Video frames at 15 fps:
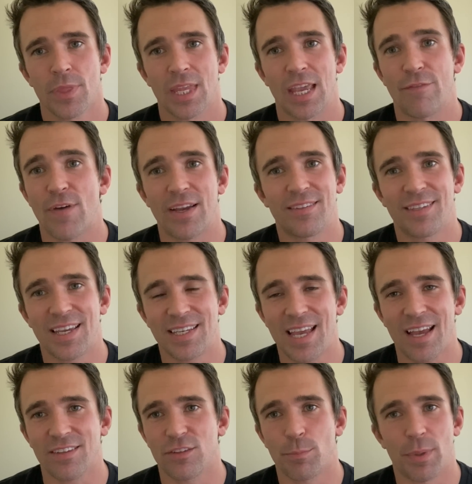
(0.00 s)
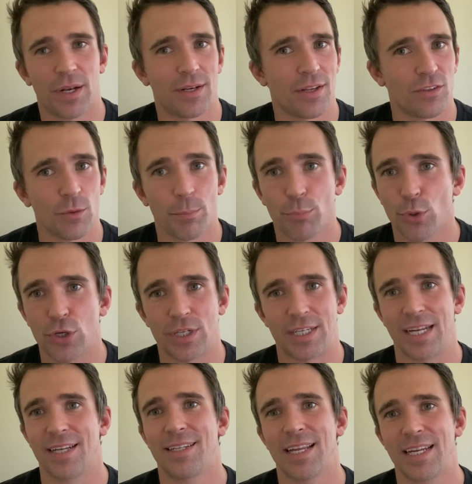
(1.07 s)
If I say yes, but it doesn't
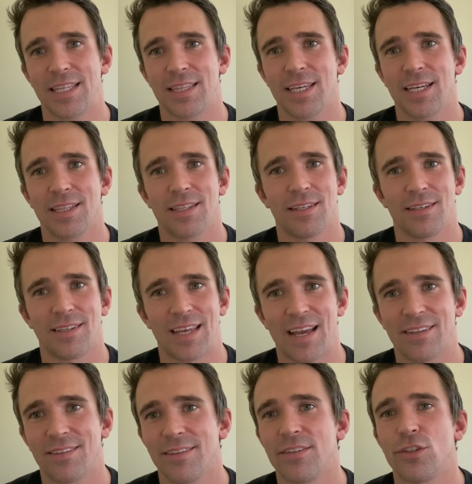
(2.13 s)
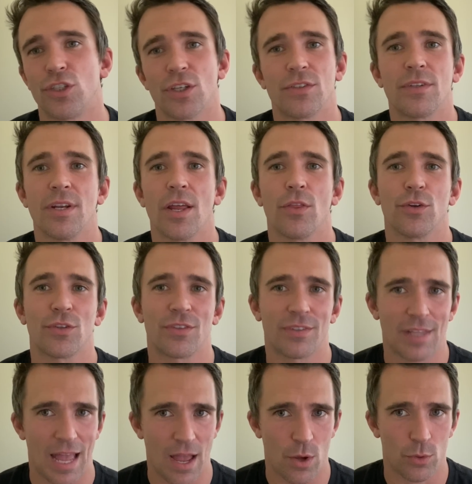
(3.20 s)
predict anything, then yes is just another
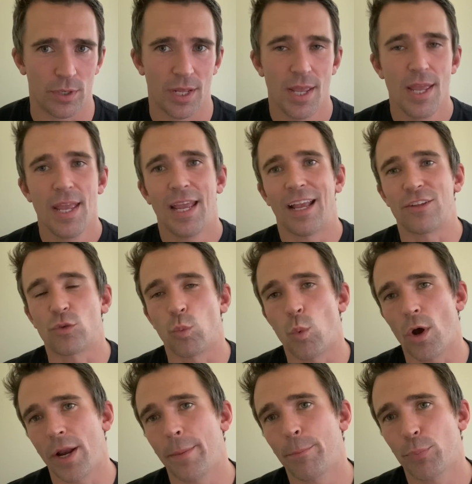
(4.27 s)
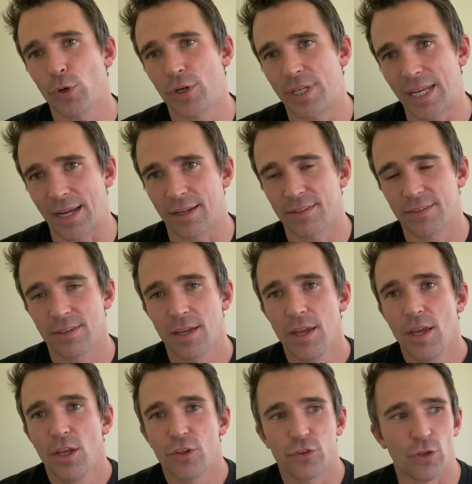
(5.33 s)
sound. It's what it predicts.
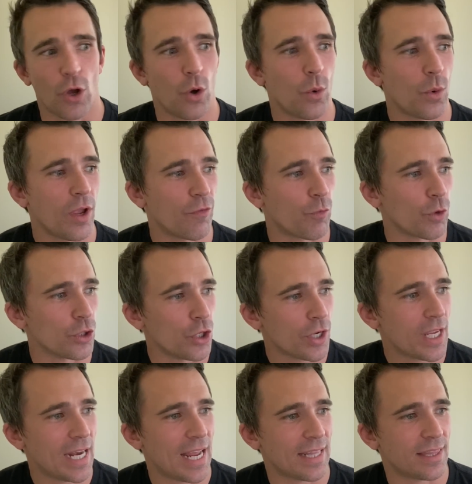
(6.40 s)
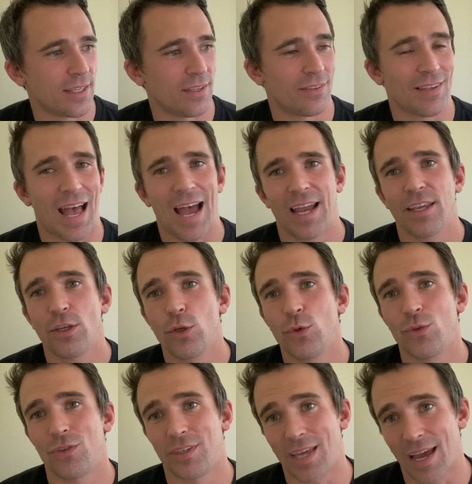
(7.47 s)
So if we're looking at this, I
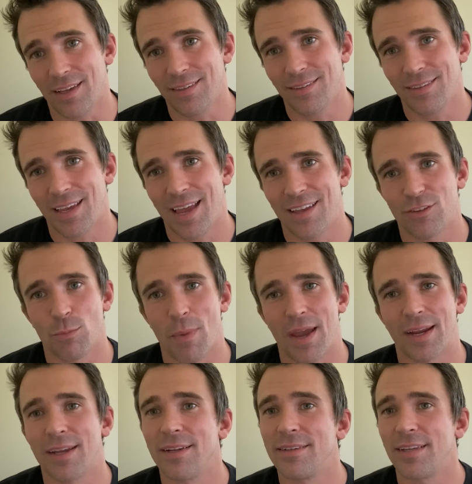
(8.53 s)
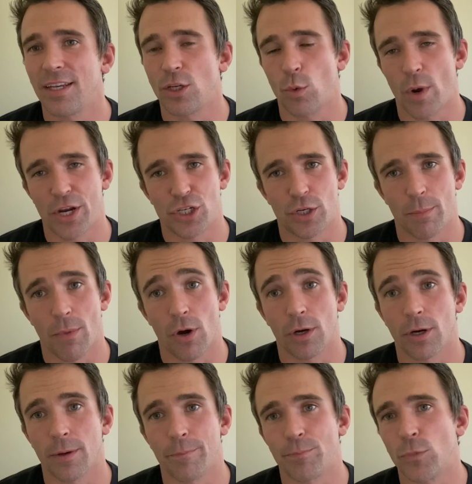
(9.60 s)
use yes as my continuation
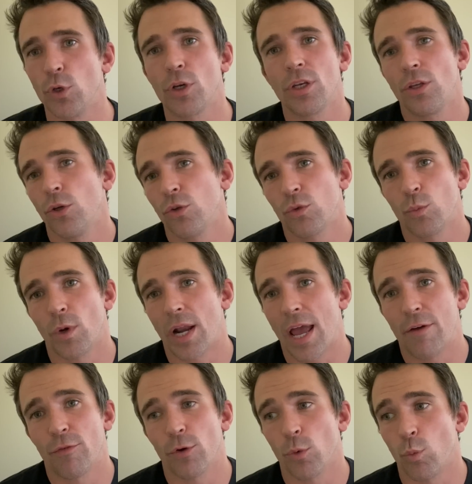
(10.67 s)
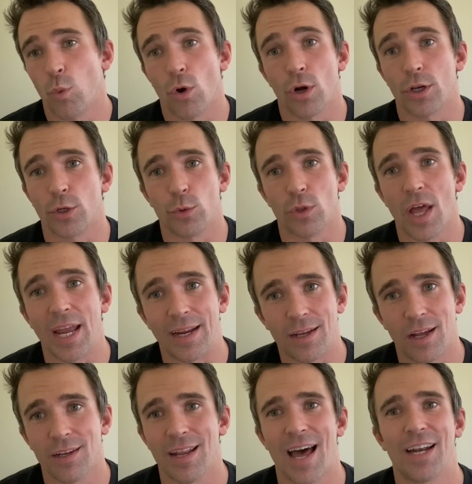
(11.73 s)
marker. You can use whatever word you
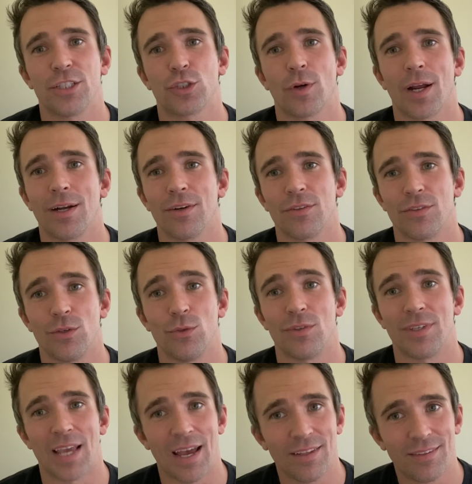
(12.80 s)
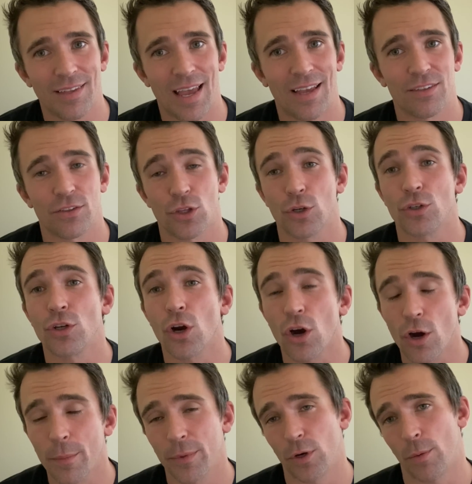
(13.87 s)
like. A lot of trainers use yes as their
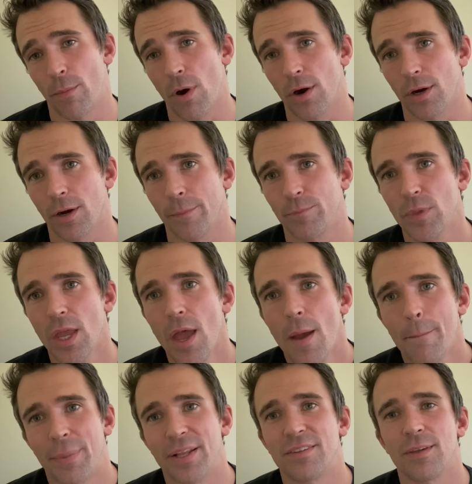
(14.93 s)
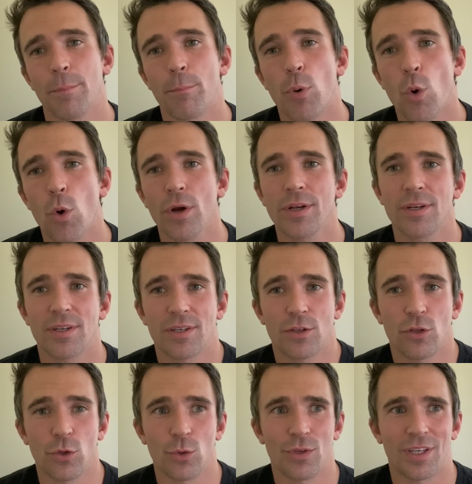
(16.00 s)
terminal marker, but it's important
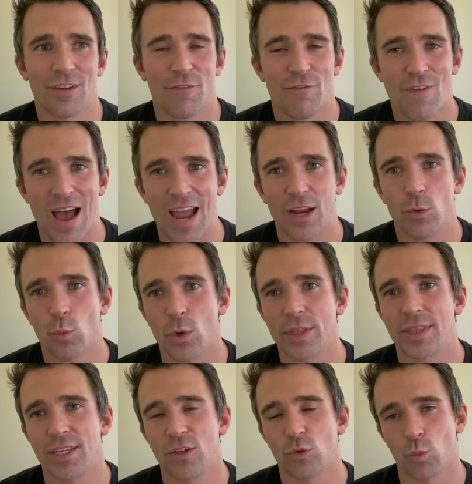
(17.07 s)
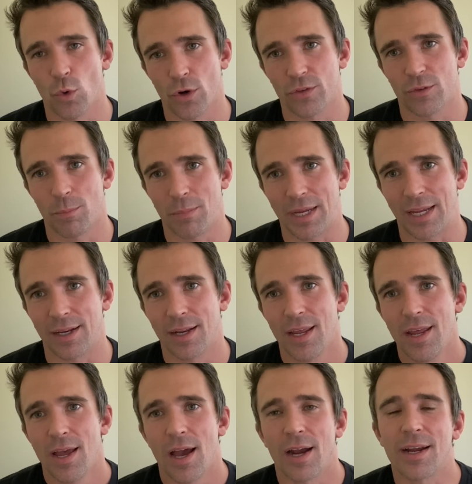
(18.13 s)
to define what these words mean.
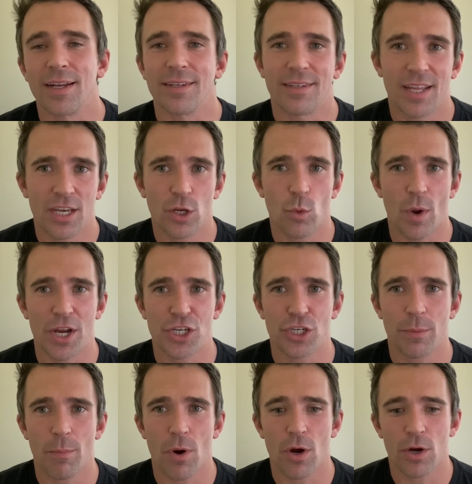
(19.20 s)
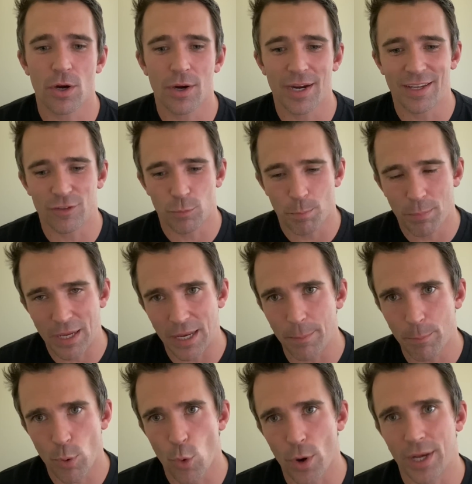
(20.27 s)
A continuation marker is
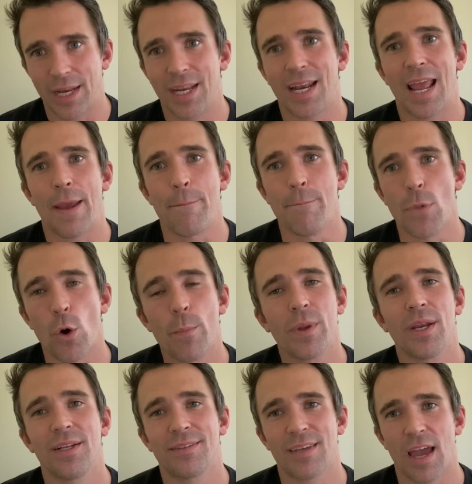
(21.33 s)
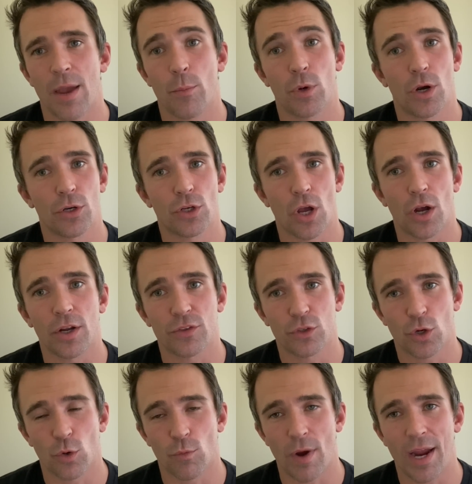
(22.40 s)
pinpointing a moment in time when our dog is
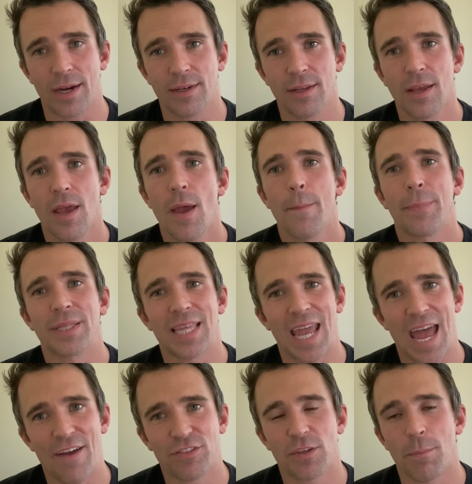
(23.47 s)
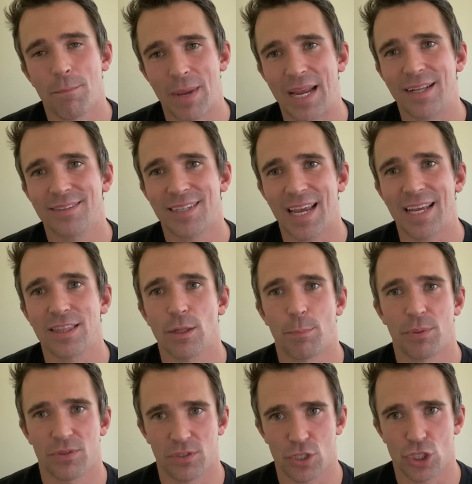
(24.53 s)
correct, but they have to maintain the
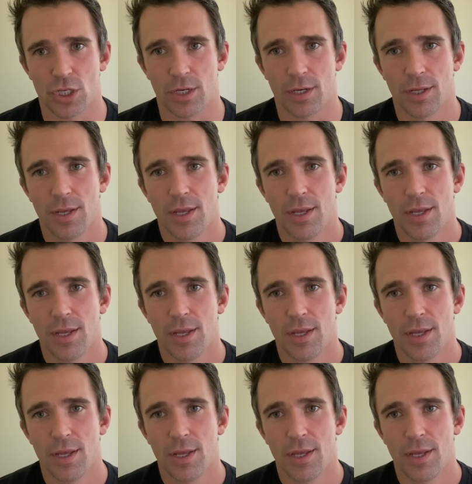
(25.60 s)
position.